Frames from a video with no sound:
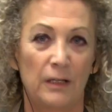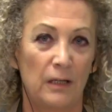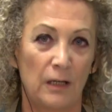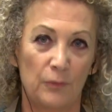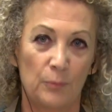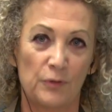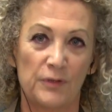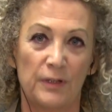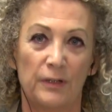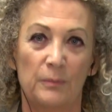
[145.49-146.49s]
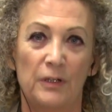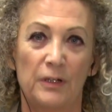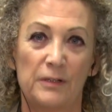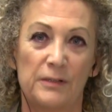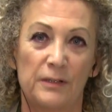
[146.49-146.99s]
11%
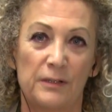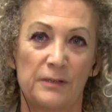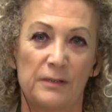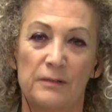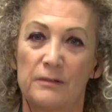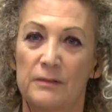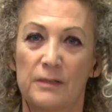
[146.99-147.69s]
American citizens,